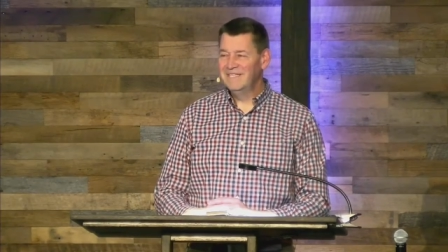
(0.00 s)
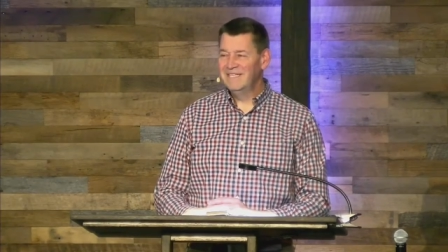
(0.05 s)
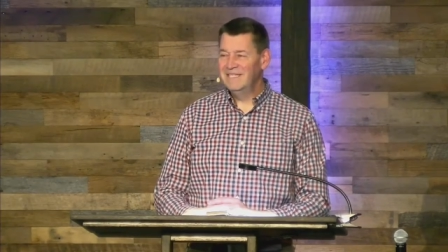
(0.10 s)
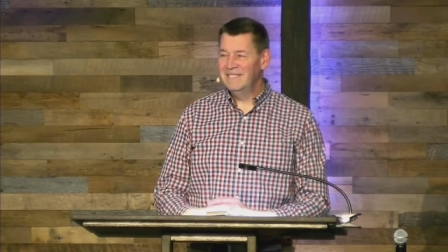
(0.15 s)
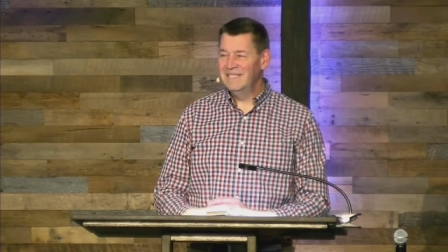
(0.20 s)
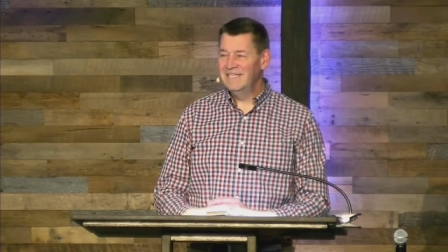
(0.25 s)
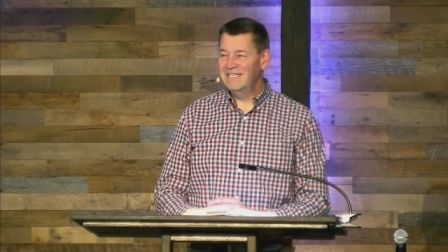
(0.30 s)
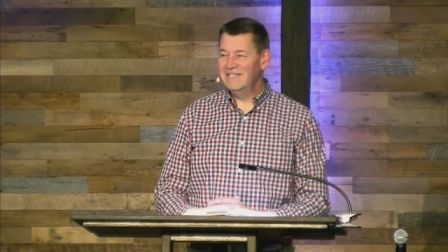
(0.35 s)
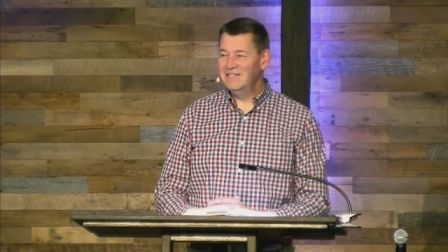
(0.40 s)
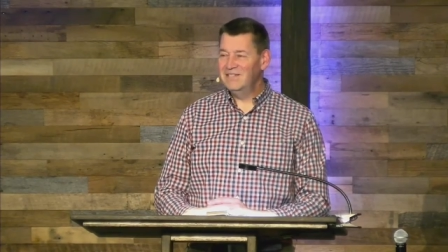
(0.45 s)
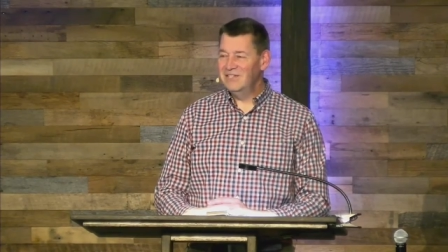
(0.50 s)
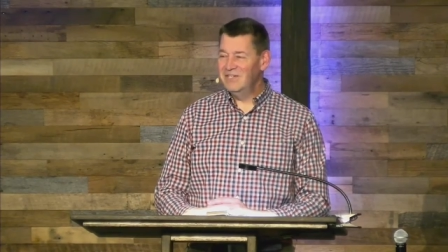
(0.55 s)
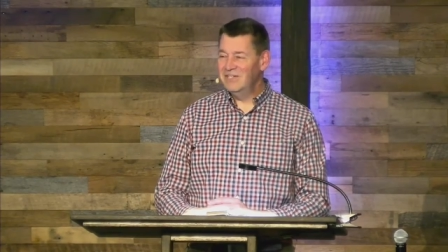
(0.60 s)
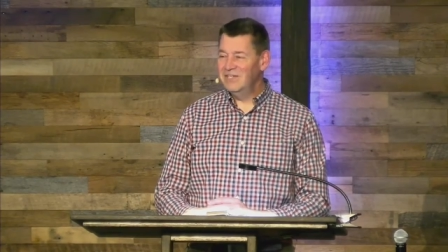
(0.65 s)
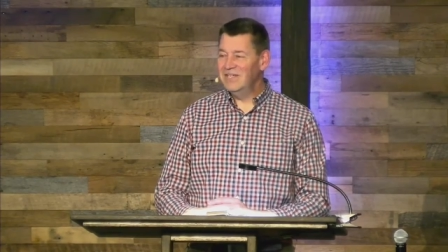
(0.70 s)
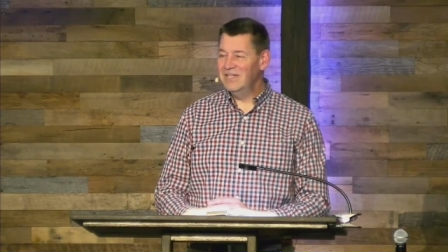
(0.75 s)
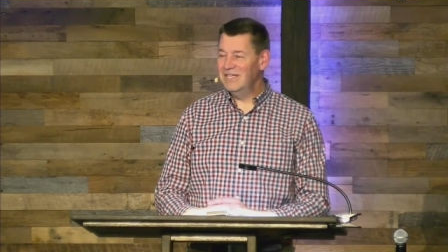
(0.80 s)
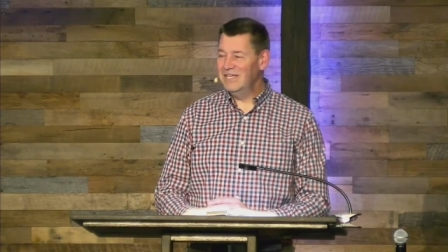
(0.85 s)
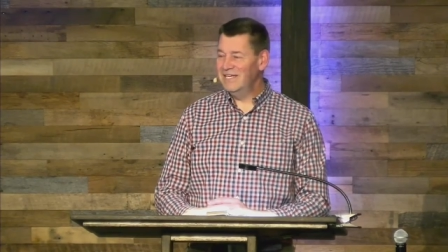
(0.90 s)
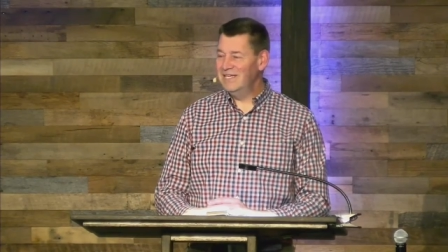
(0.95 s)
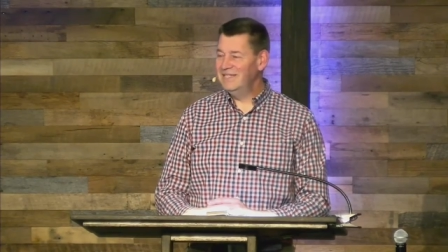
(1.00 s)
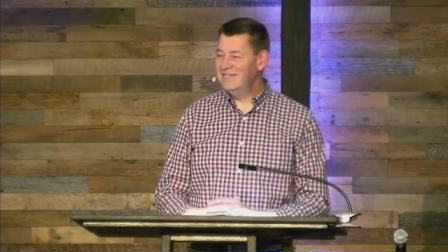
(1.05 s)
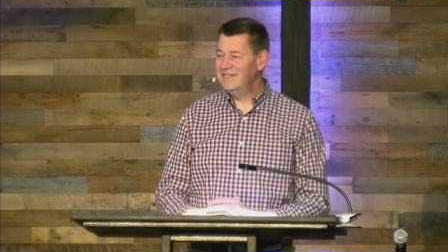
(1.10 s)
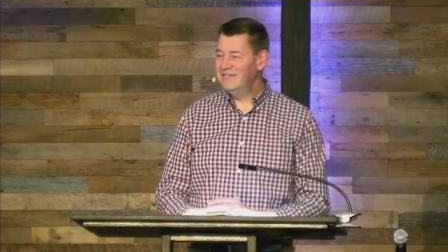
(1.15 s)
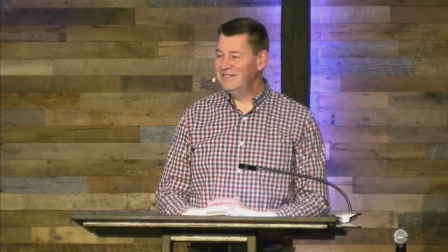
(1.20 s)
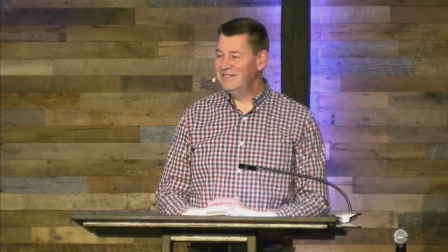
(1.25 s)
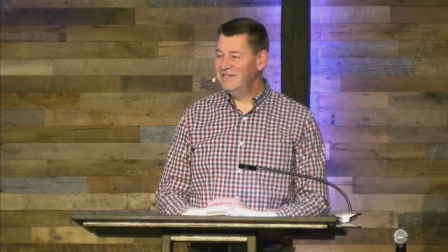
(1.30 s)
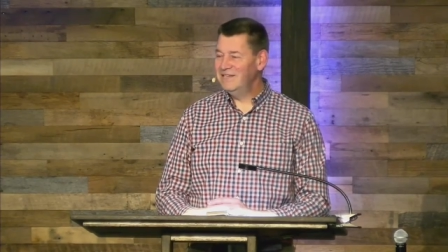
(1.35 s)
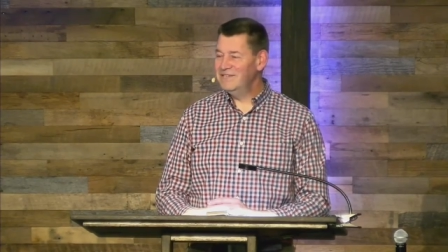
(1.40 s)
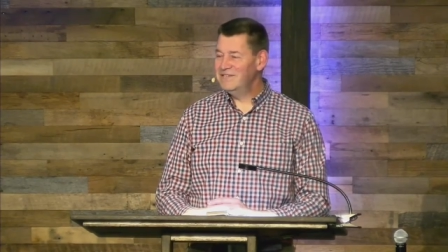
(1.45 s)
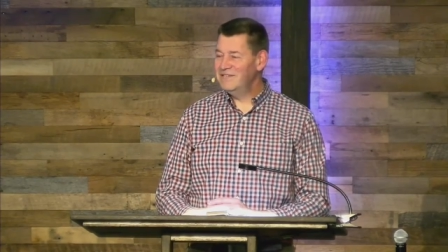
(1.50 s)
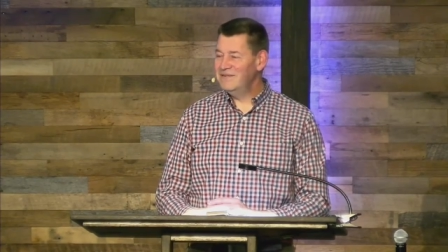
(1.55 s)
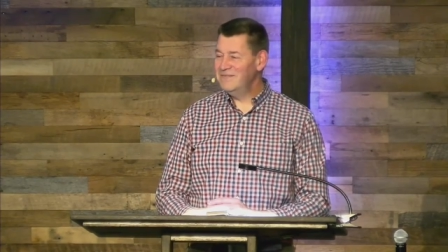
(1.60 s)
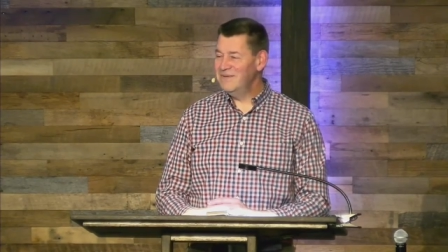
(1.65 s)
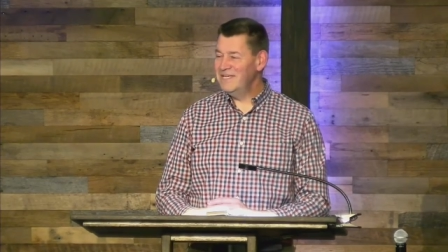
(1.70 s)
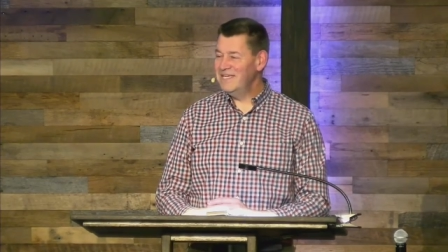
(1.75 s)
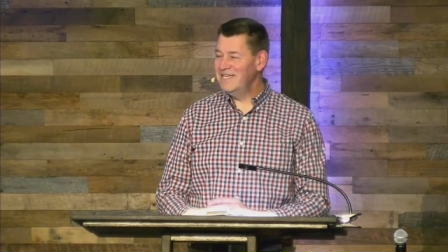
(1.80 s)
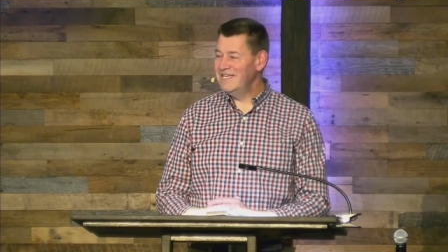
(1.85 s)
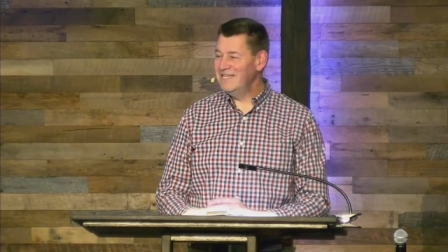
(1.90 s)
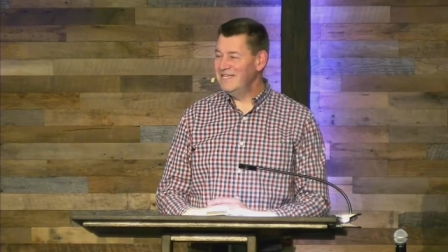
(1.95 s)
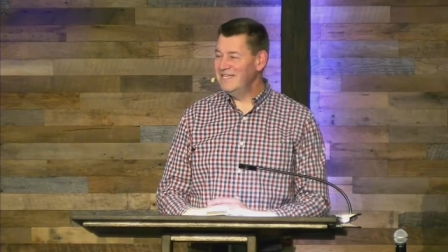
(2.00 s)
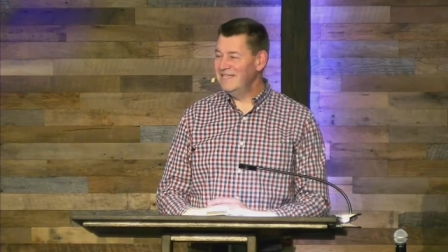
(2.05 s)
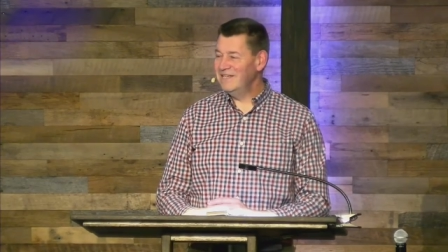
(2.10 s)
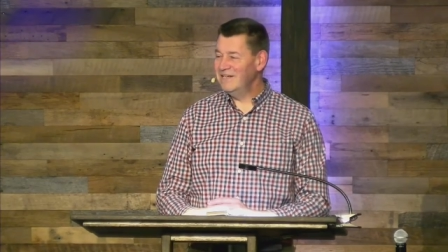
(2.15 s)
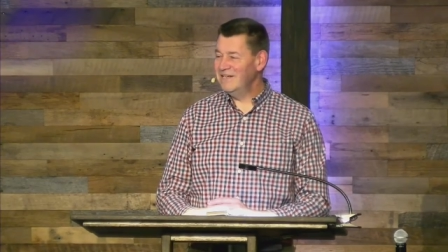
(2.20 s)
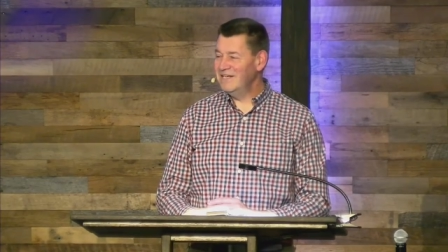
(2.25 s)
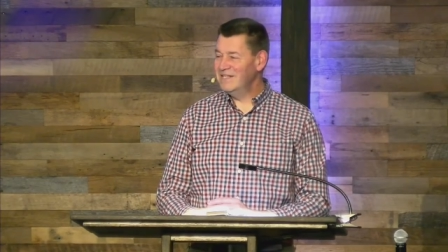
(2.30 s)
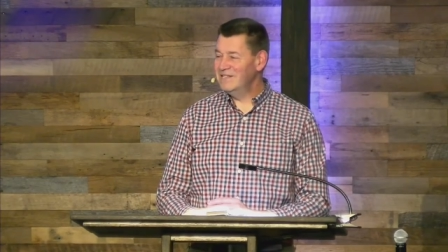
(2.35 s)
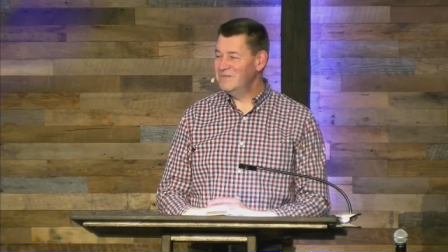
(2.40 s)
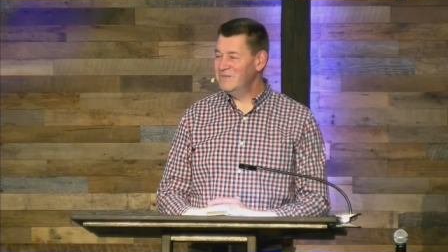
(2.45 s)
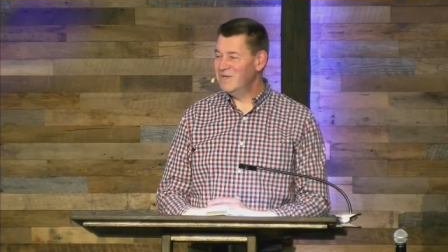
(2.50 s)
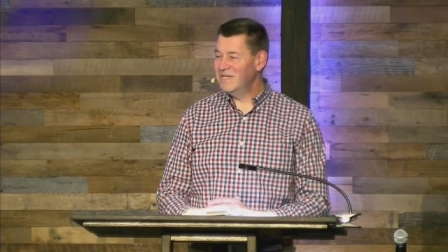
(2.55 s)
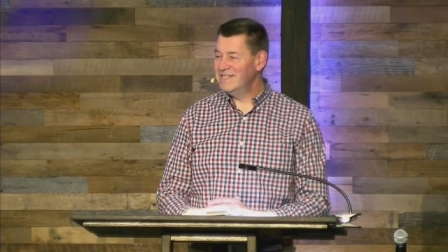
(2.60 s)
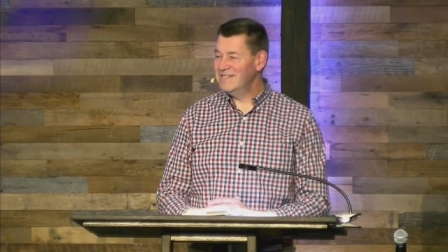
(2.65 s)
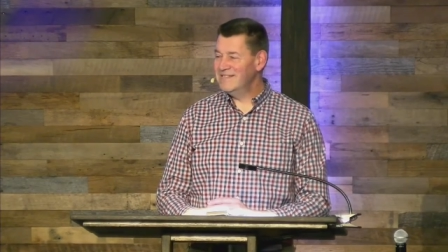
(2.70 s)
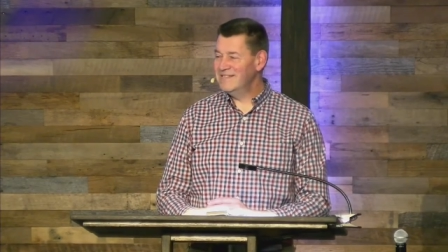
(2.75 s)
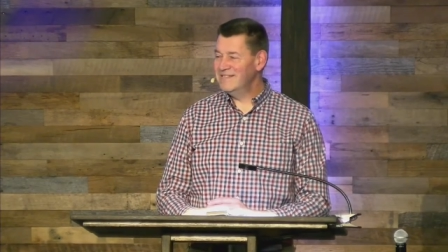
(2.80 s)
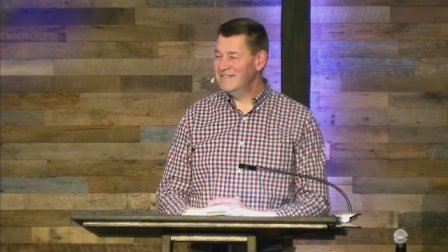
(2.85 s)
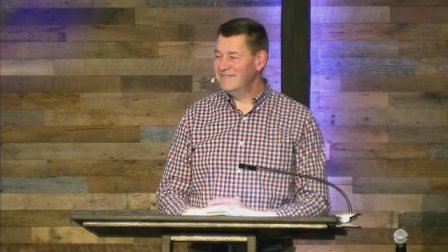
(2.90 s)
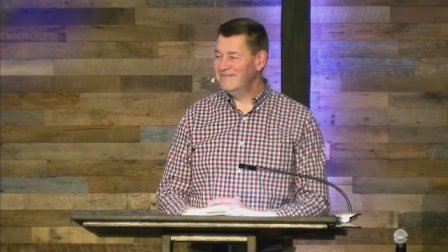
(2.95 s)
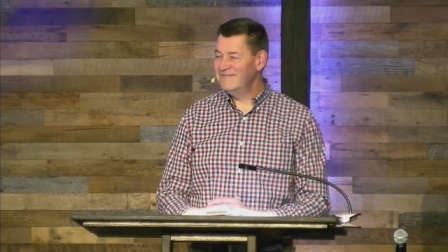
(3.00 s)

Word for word: It's good just to be in God's presence.